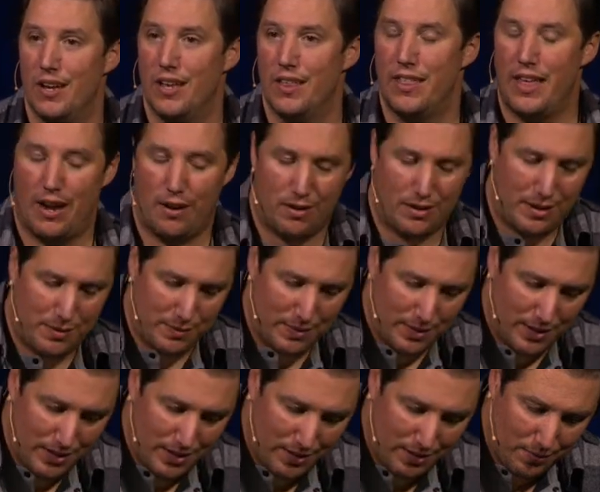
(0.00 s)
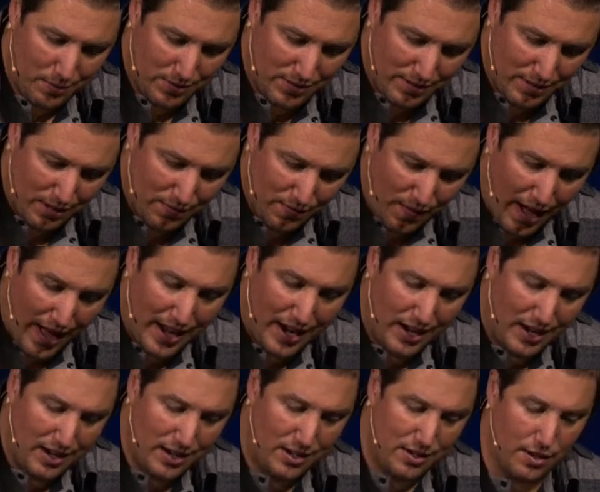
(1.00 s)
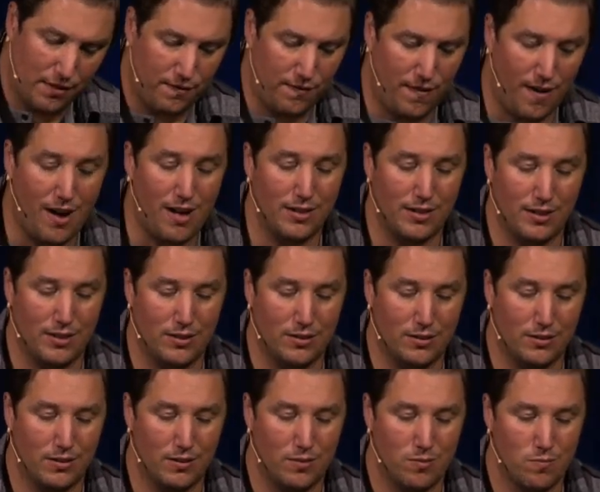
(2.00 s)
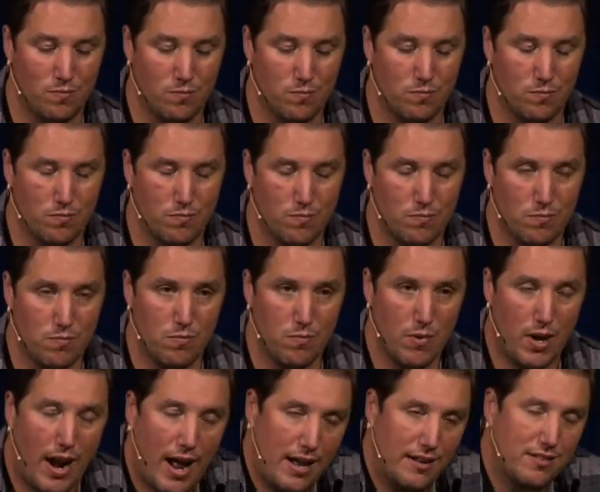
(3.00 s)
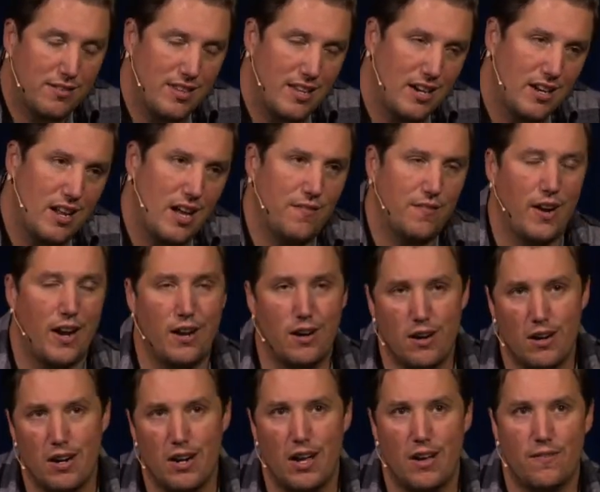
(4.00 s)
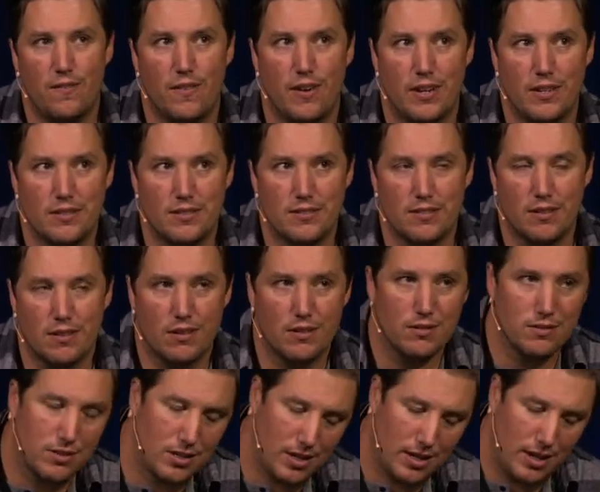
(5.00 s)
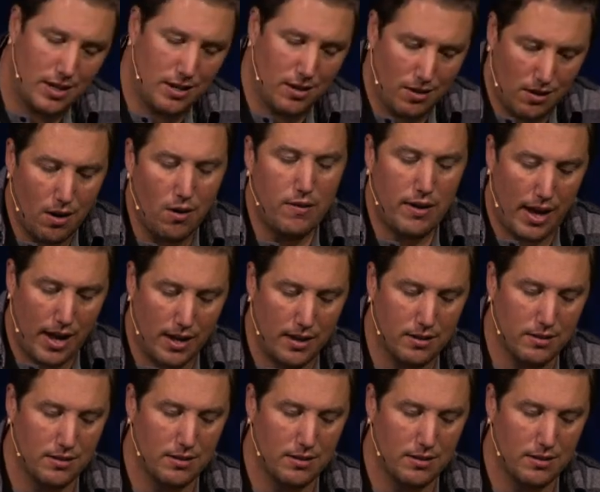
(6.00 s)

that I was invited to follow. And I had seen enough, and I'd heard enough, and I took it, okay.